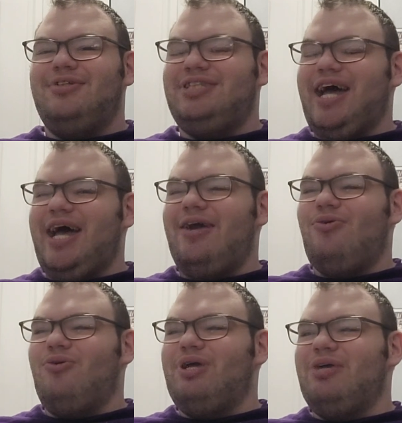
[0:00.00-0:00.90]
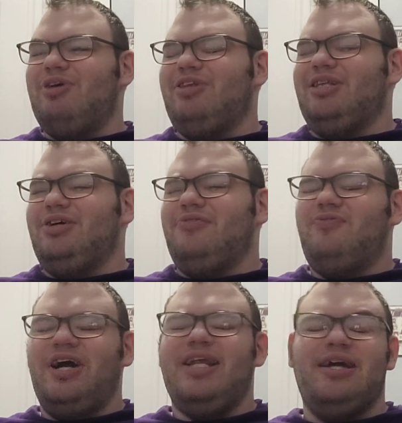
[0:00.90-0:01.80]
Chad or Evie, like they're
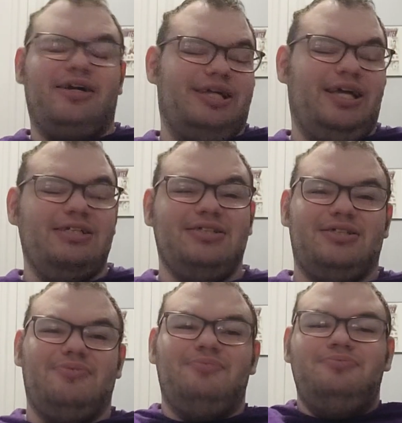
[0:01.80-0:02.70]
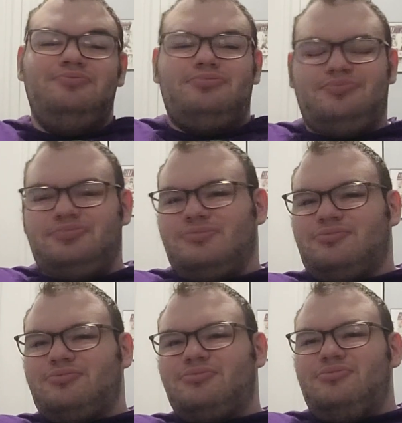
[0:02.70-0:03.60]
fighting against him,
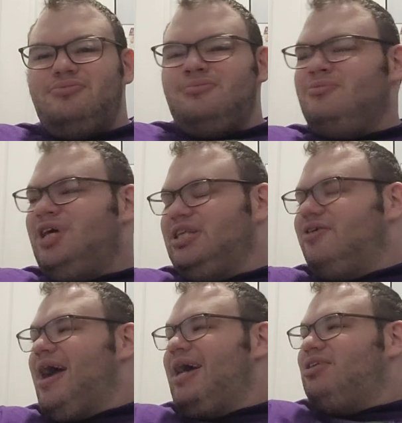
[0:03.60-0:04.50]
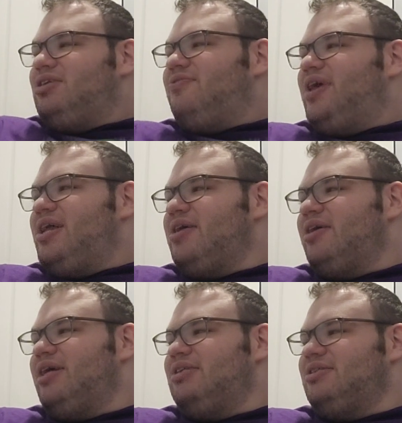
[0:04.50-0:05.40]
like they're actually fighting
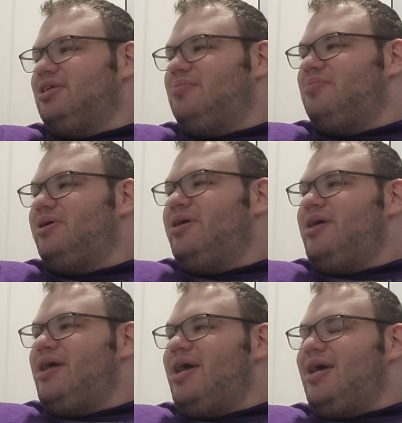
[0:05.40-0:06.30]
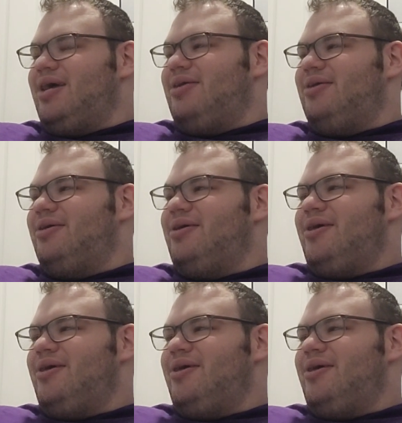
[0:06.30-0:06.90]
against him, and